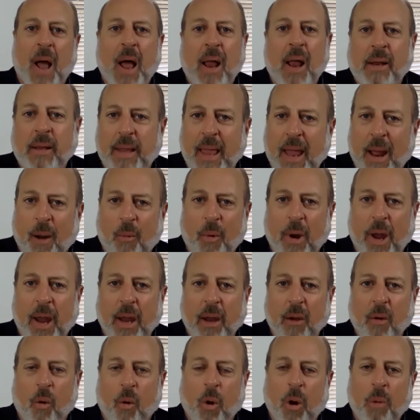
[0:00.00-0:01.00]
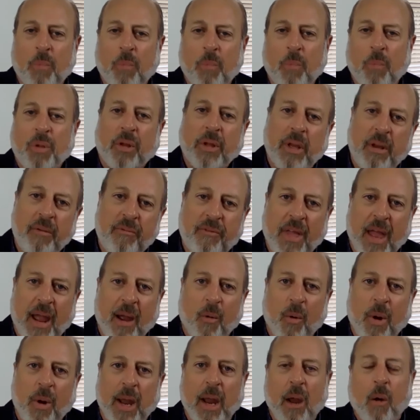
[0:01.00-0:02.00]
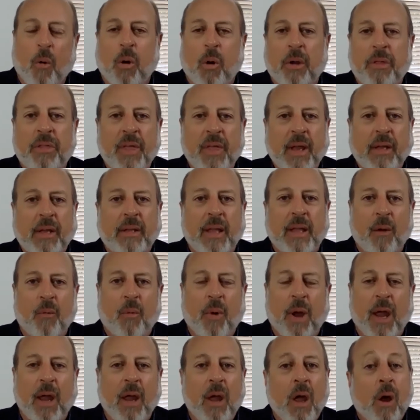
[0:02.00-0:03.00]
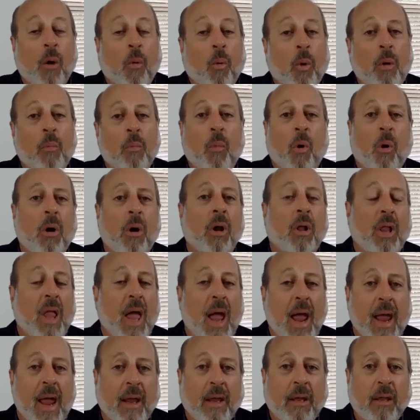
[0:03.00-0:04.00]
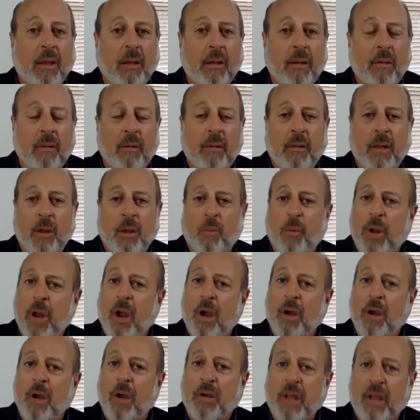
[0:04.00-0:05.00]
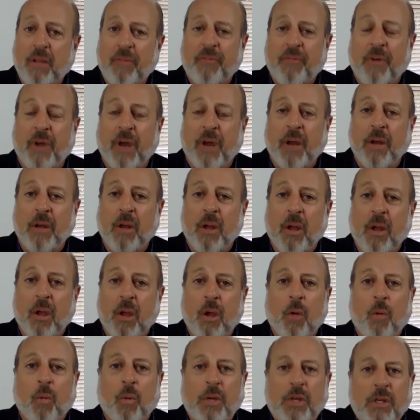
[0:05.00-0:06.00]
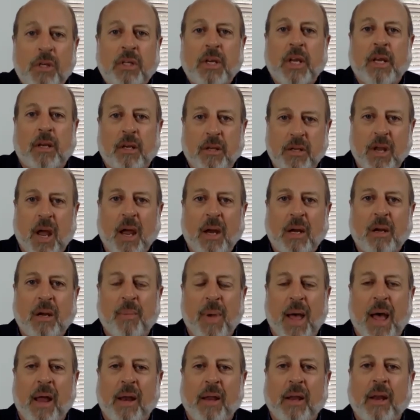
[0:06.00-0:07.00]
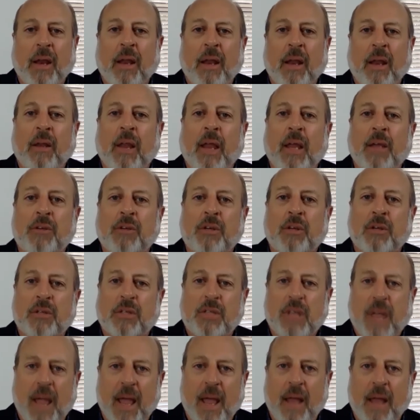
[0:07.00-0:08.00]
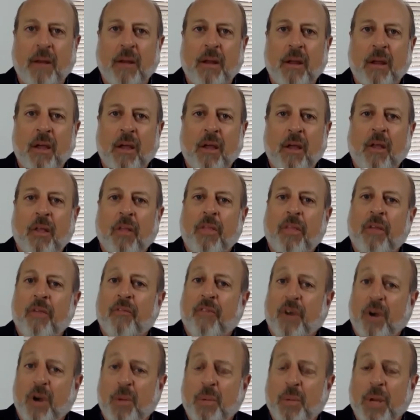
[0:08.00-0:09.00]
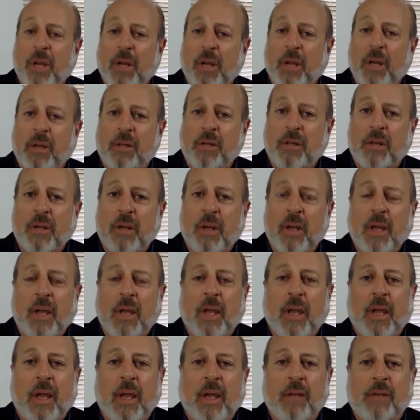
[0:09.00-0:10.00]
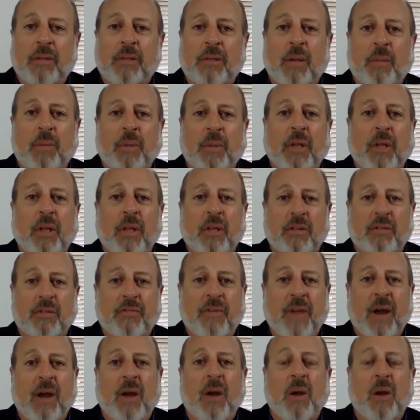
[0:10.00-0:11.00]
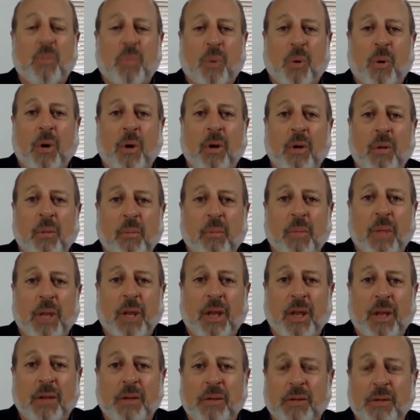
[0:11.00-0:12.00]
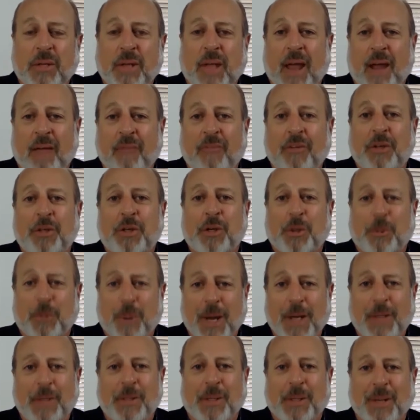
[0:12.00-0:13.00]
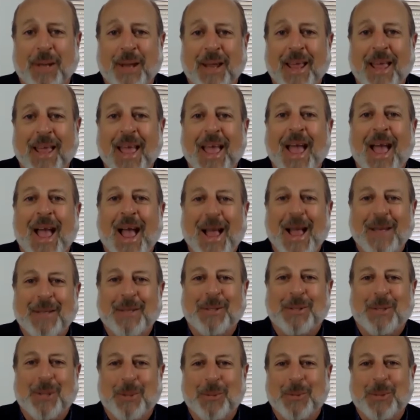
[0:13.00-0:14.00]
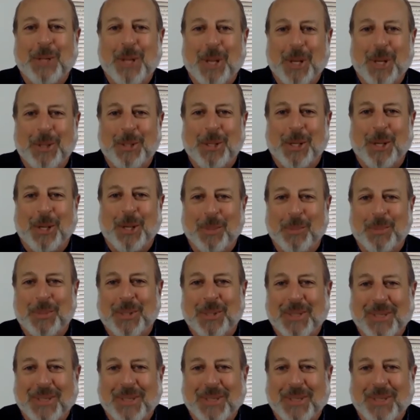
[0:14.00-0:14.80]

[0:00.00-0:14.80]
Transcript: to that way, or believe that way, or think that way. We're more alike than we are different. We just need to talk about it. And as you said, the verbiage is something that's very important because every generation has its own set of terms.